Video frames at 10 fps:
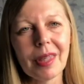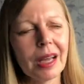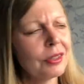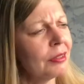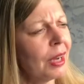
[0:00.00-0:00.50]

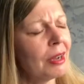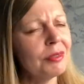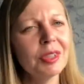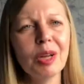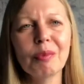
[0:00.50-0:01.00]
I don't. I
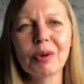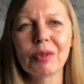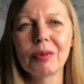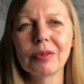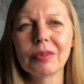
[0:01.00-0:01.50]
haven't named the
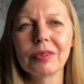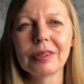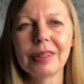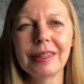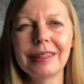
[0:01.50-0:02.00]
other ones,
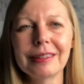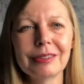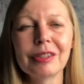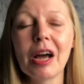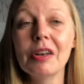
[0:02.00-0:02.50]

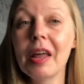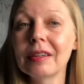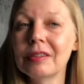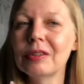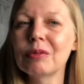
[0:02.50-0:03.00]
and
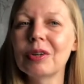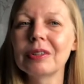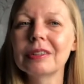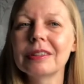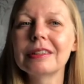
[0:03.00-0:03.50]
that's another
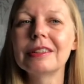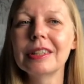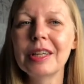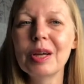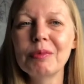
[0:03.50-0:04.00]
one. Do
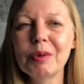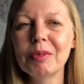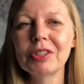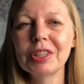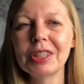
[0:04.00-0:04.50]
you name your
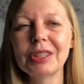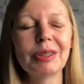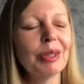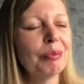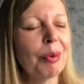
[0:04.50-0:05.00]
machine?
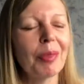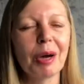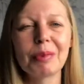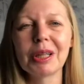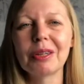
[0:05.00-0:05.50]
Bob
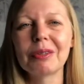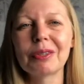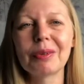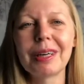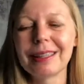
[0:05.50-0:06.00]
that below
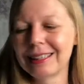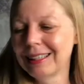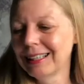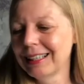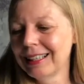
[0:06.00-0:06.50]
as well.
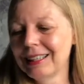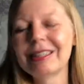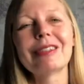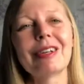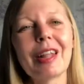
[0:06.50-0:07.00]

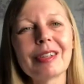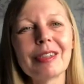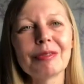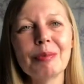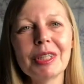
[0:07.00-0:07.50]
So that's
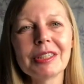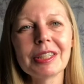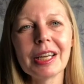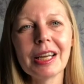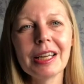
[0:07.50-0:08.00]
it for me
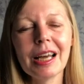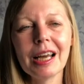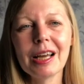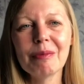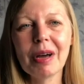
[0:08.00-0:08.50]
today,
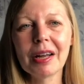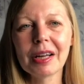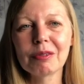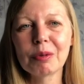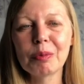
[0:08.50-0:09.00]
um, and
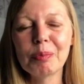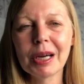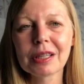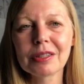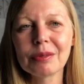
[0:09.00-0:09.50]
I will be
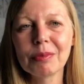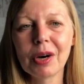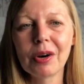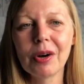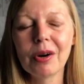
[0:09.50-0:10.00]
back
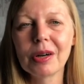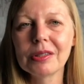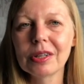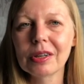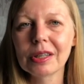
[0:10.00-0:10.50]
tomorrow
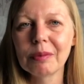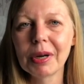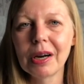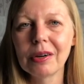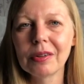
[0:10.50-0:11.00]
and talking
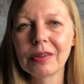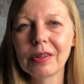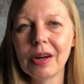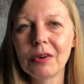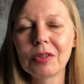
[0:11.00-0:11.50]
about
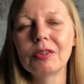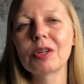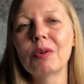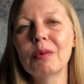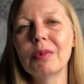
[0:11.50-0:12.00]
other
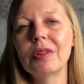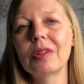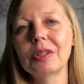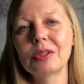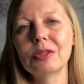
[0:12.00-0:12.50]
equipment
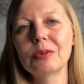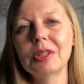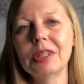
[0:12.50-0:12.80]
that you do